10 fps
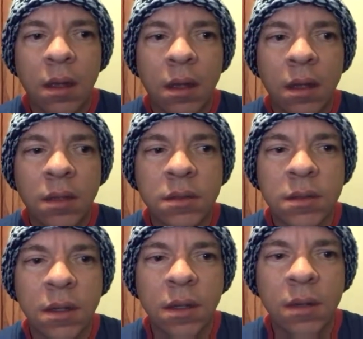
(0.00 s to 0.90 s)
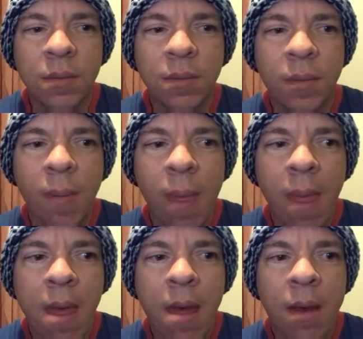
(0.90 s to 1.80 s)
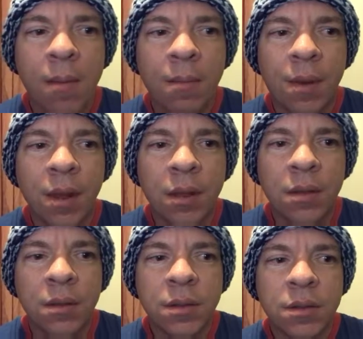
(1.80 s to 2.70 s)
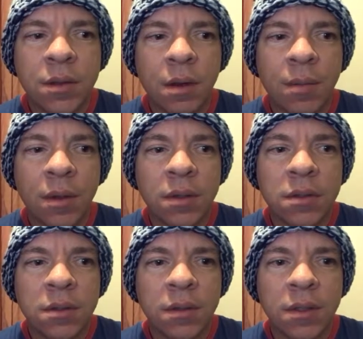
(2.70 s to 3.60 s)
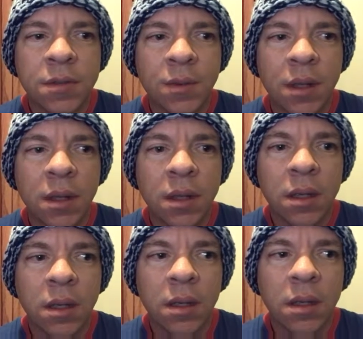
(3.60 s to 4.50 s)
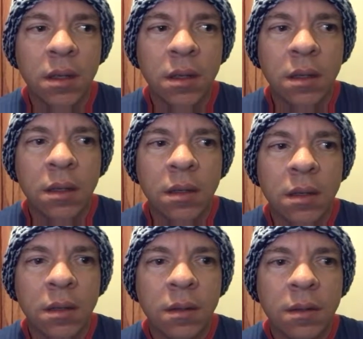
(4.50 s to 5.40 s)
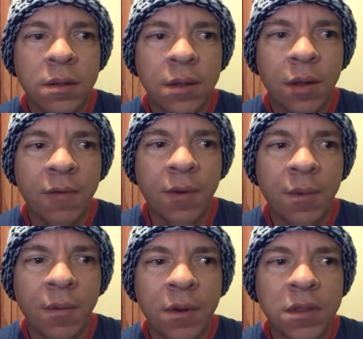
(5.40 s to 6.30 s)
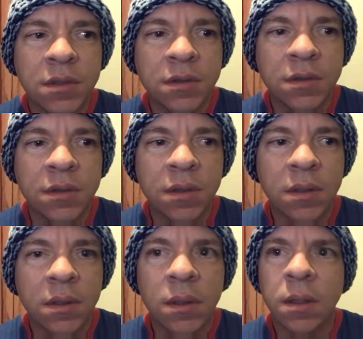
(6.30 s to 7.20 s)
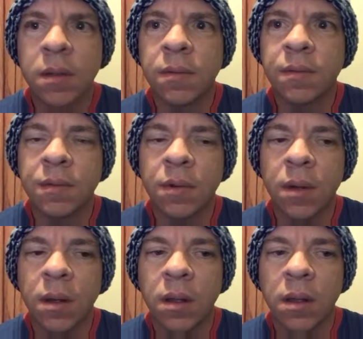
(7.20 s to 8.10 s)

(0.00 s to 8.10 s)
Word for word: and I might go to Starbucks this week because they're having a promotion for